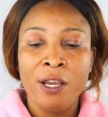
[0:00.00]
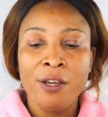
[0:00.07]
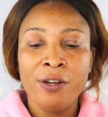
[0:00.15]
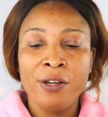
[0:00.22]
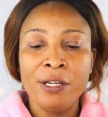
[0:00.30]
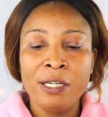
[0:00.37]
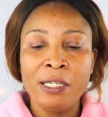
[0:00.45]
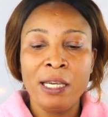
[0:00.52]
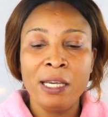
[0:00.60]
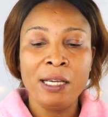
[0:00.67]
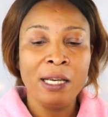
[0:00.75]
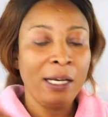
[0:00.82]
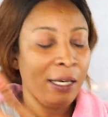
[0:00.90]
You're gonna
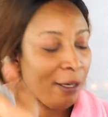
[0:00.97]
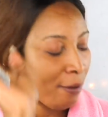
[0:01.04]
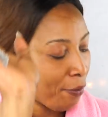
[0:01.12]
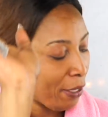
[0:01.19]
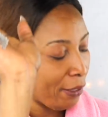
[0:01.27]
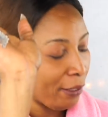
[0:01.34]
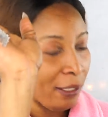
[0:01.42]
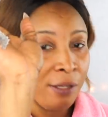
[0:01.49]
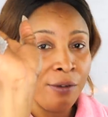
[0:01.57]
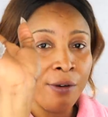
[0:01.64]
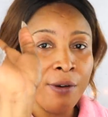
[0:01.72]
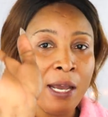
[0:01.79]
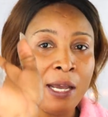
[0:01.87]
take a little bit in
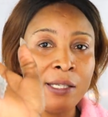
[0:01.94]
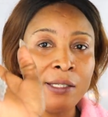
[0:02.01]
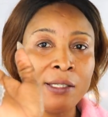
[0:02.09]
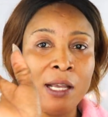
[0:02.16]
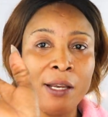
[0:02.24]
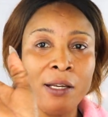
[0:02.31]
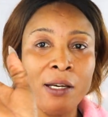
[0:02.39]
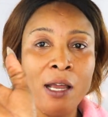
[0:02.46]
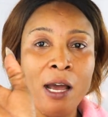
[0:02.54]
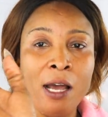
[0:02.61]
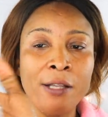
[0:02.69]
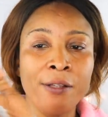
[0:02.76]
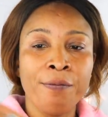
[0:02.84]
your hands, not a
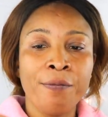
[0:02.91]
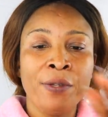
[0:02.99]
lot,